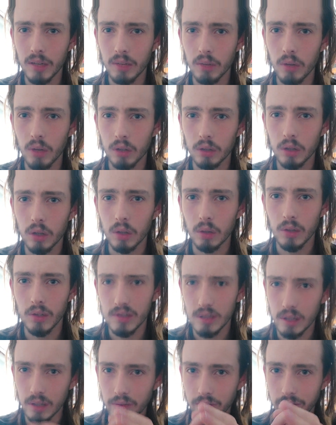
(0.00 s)
a wrong note,
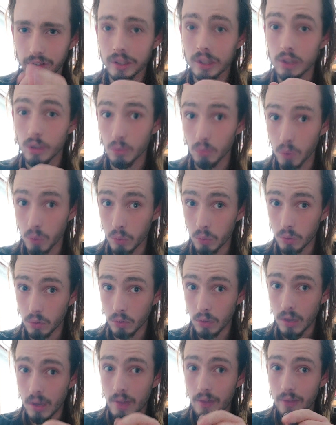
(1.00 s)
it's like Victor Wooten.